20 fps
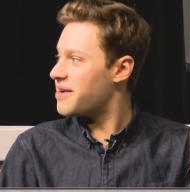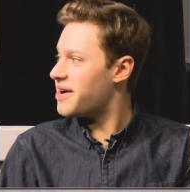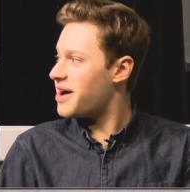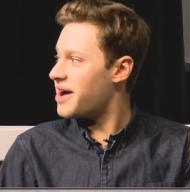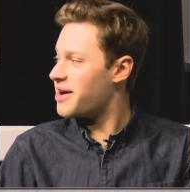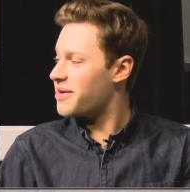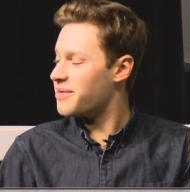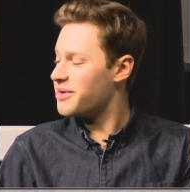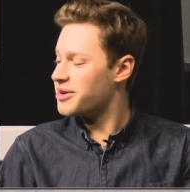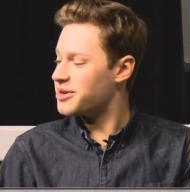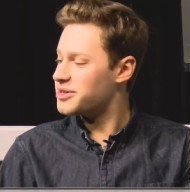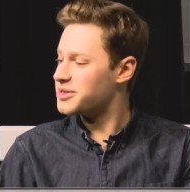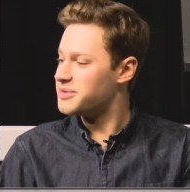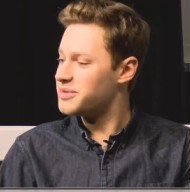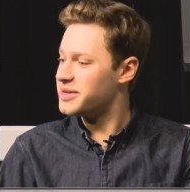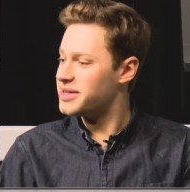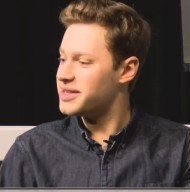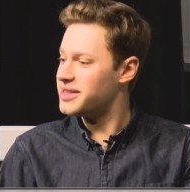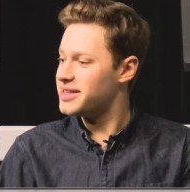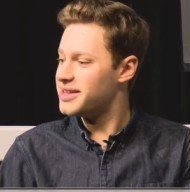I worked
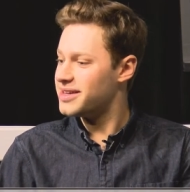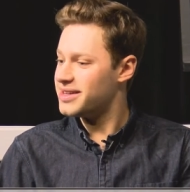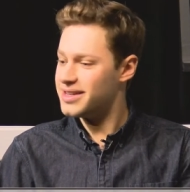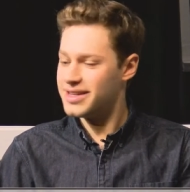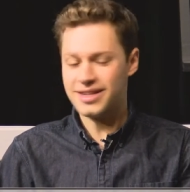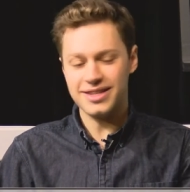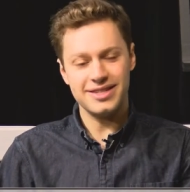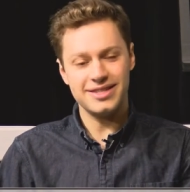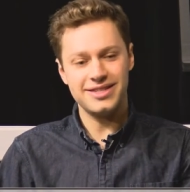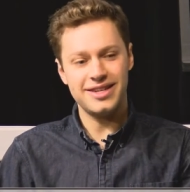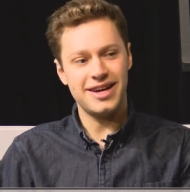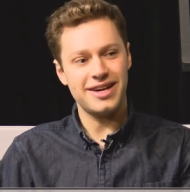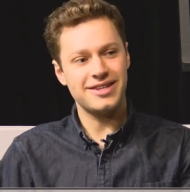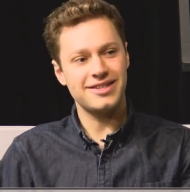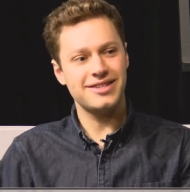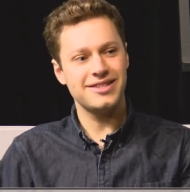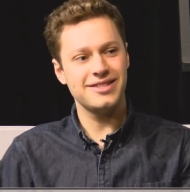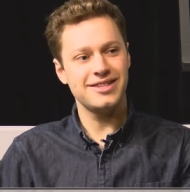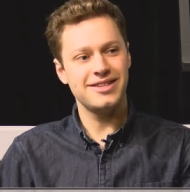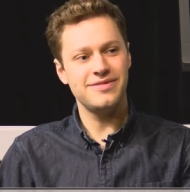with
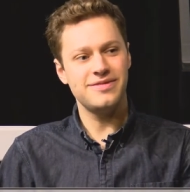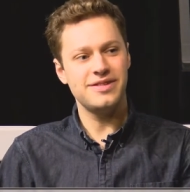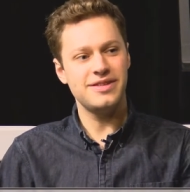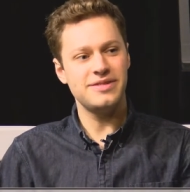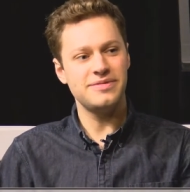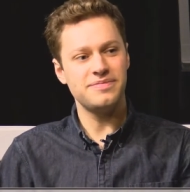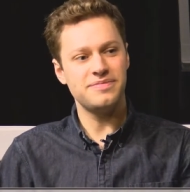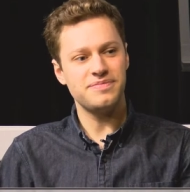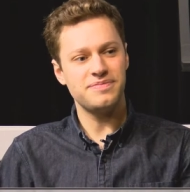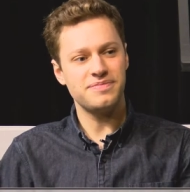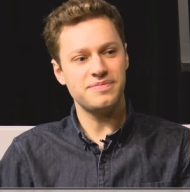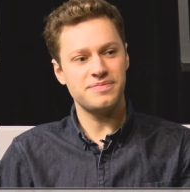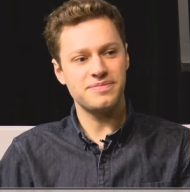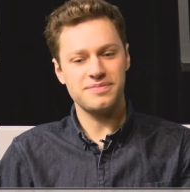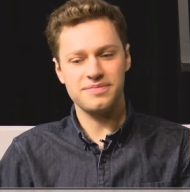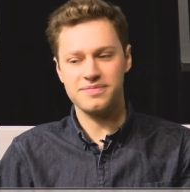Dr. Levy. Yes,